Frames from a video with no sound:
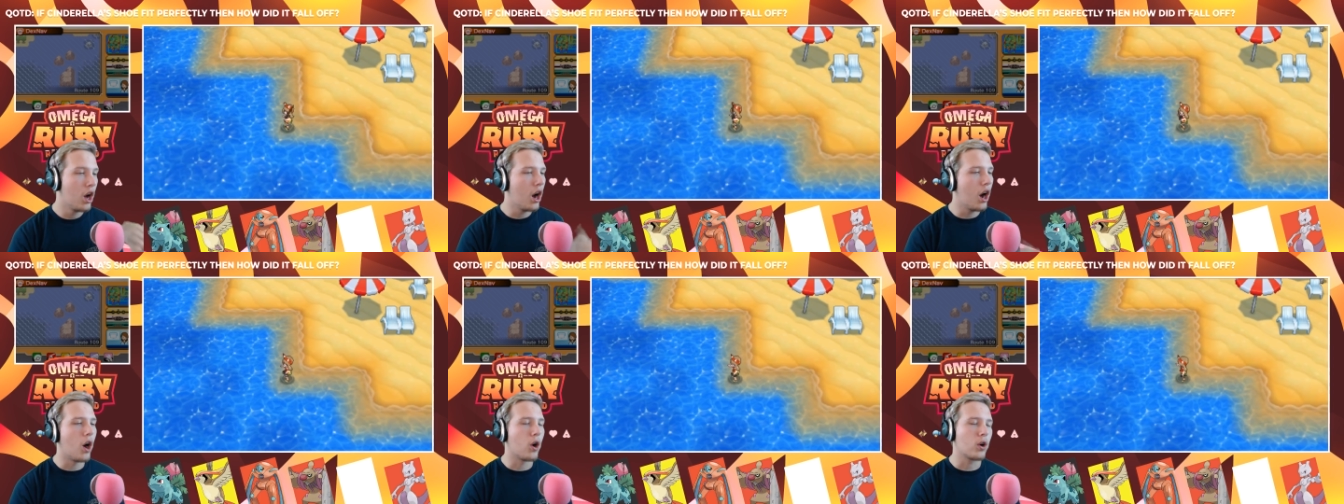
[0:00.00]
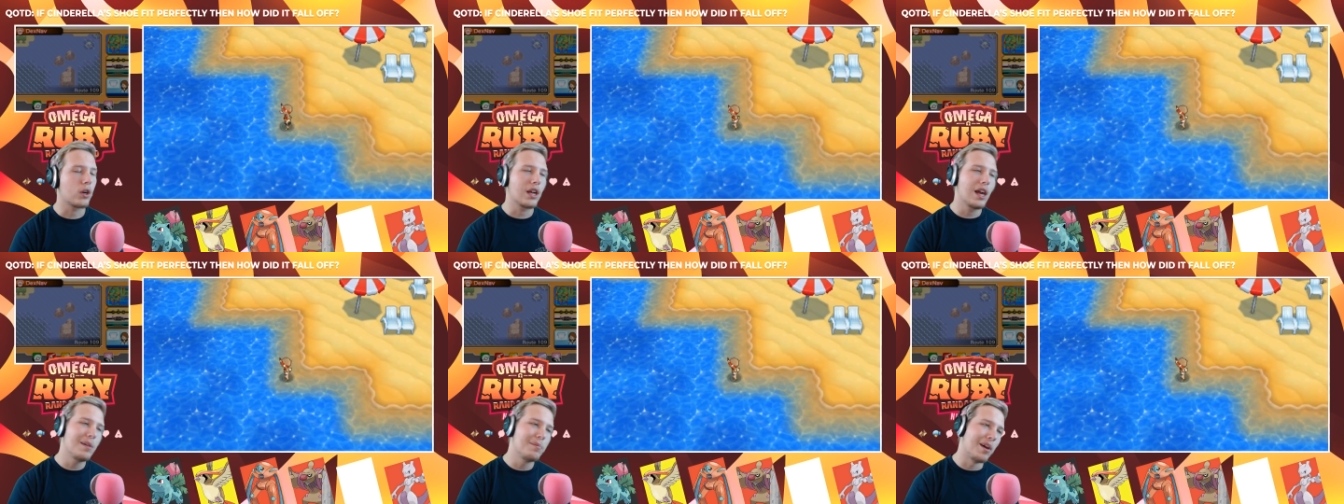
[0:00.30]
oh
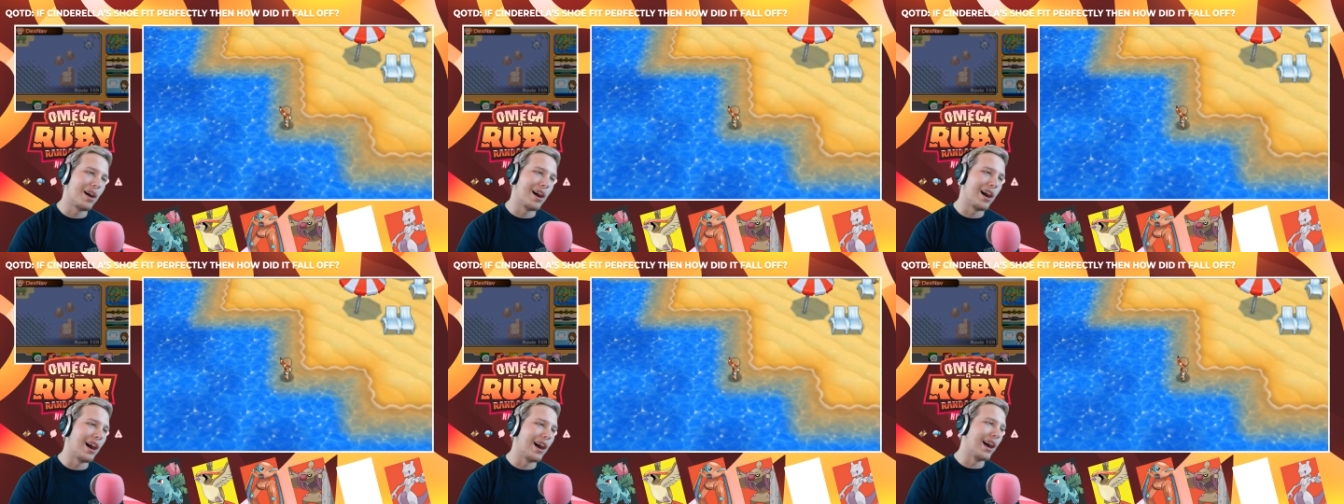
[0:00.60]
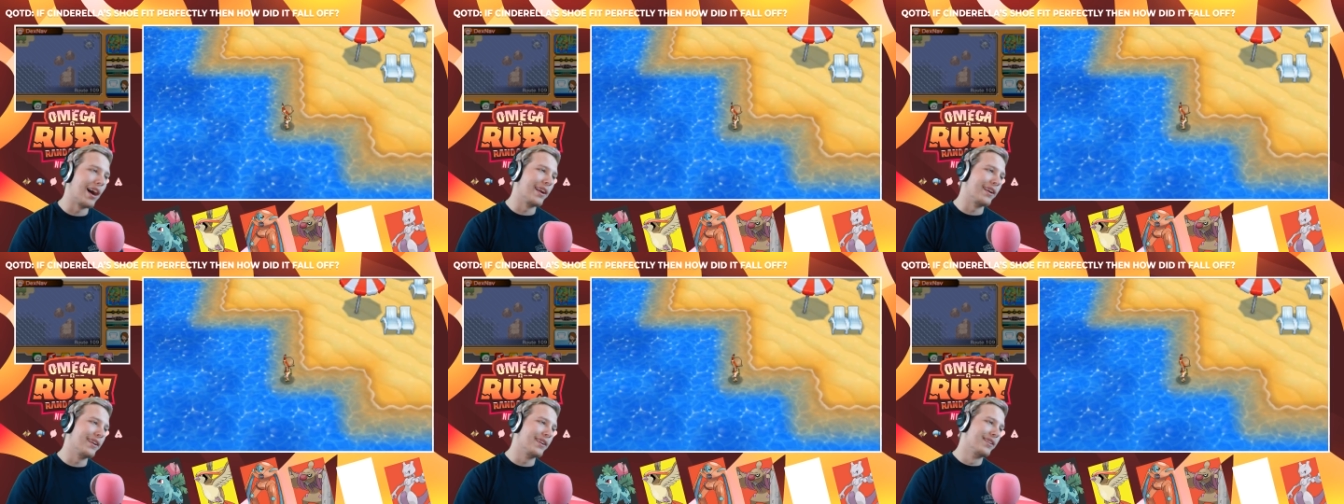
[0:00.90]
come
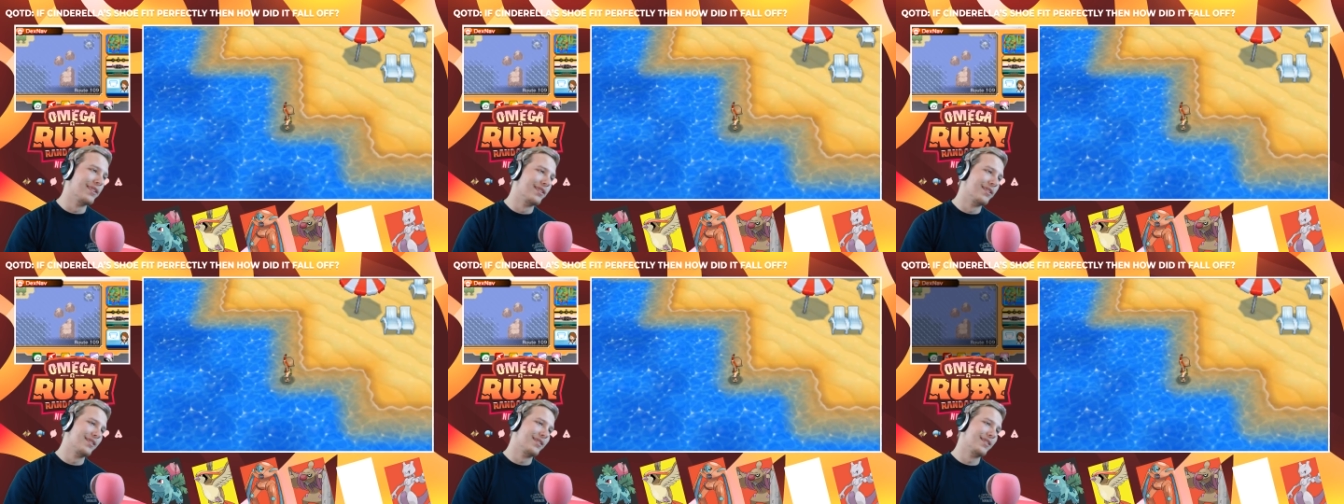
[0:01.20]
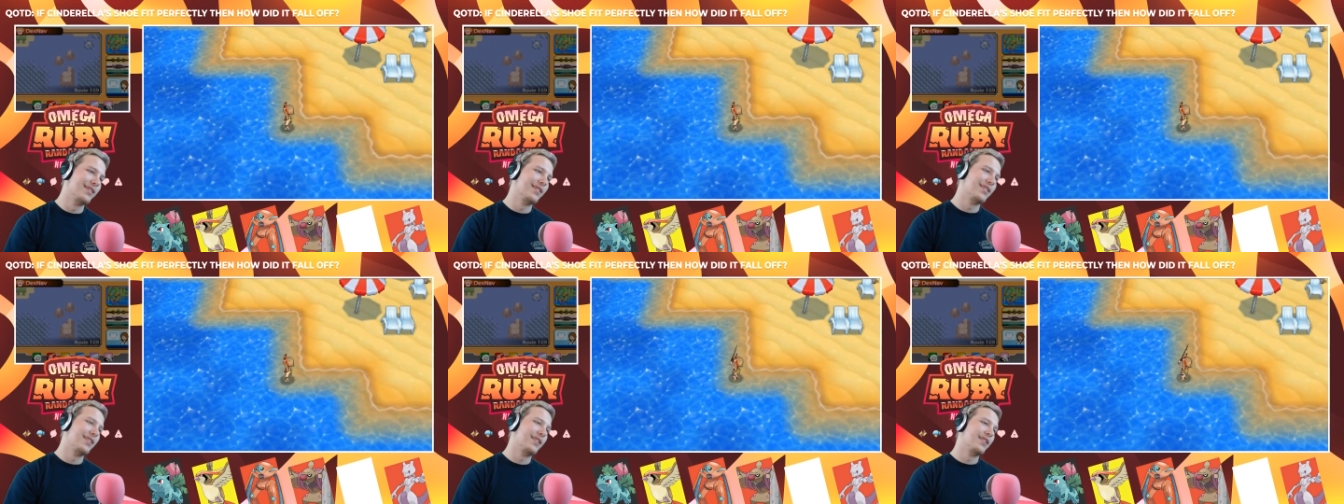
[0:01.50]
on.
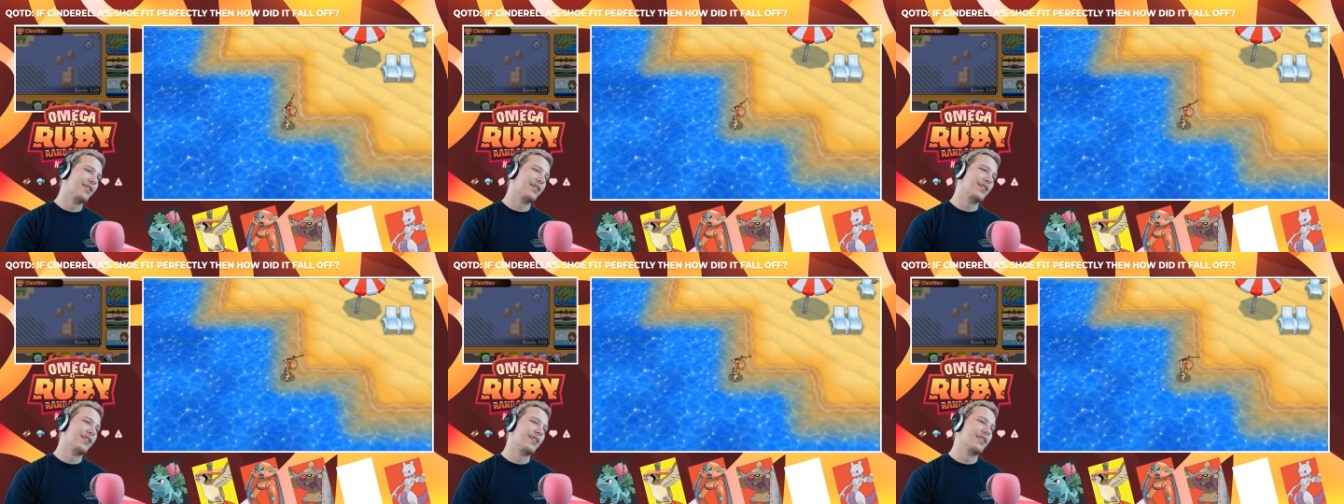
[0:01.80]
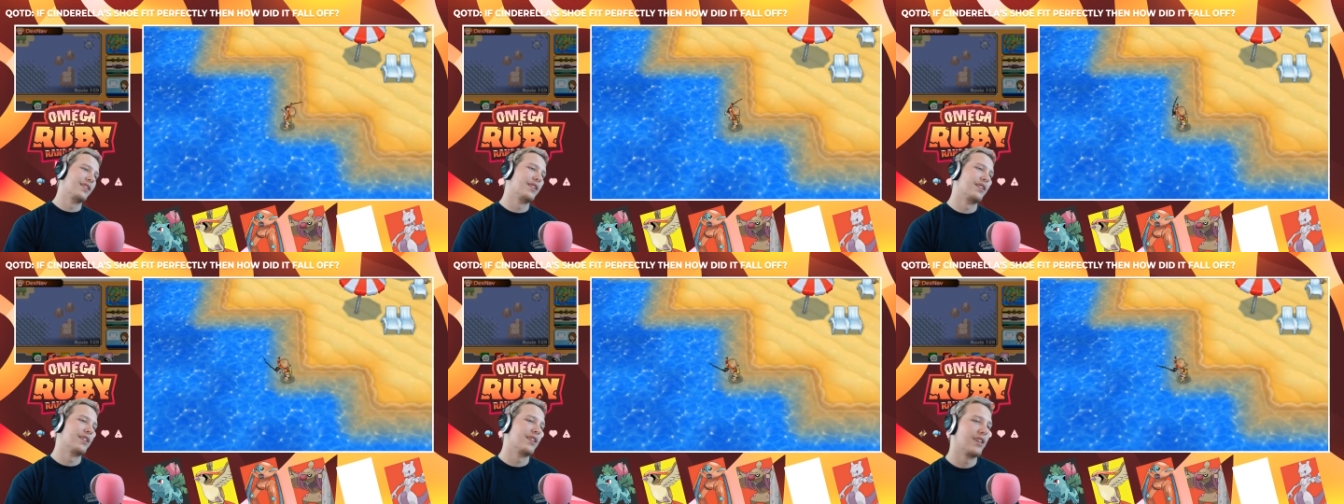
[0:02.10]

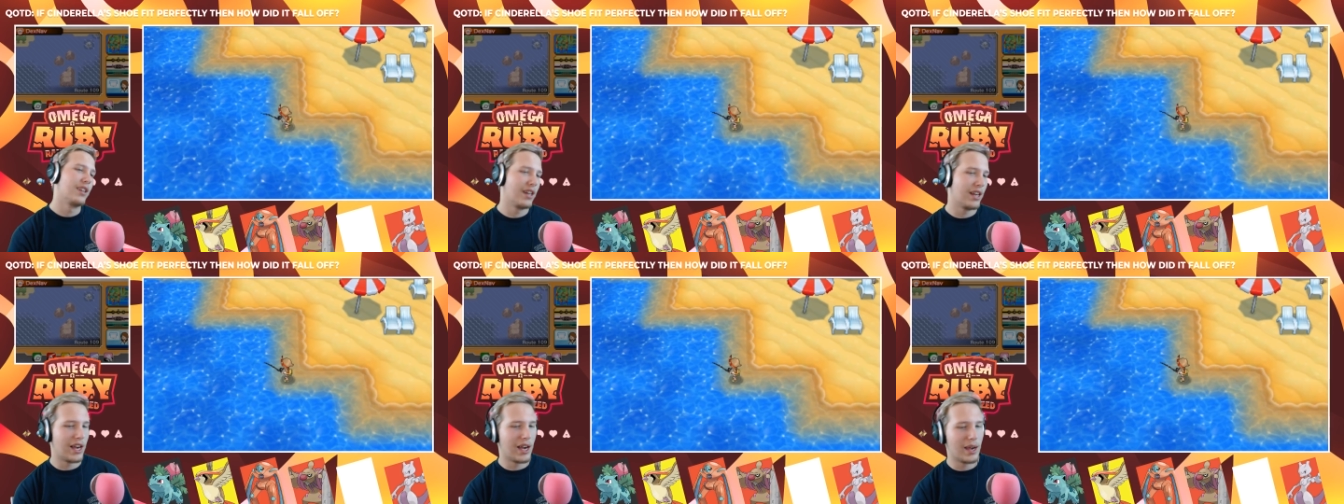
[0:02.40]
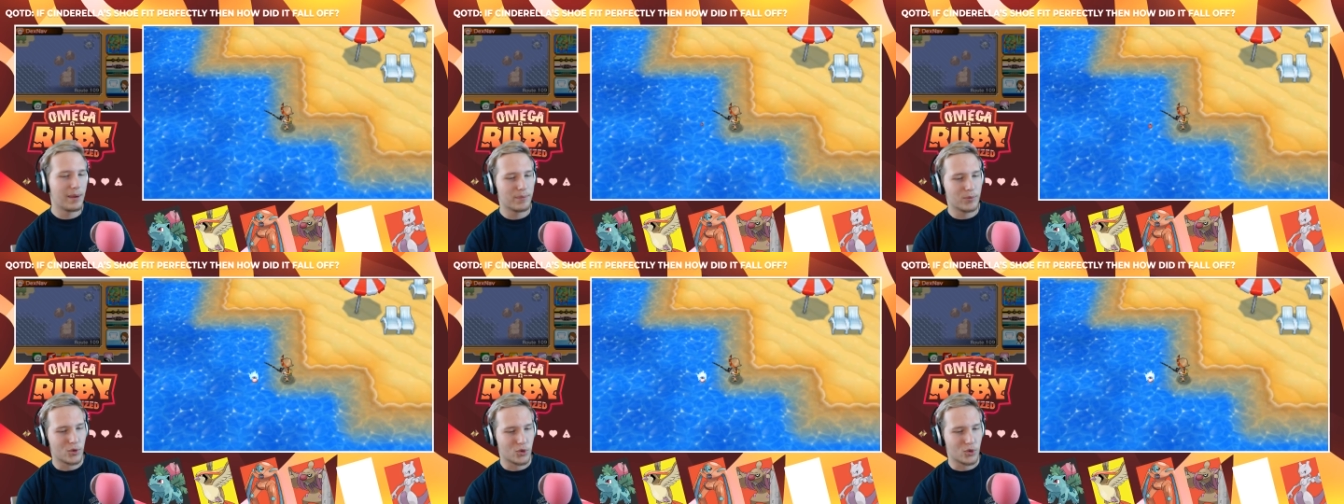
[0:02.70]
I'm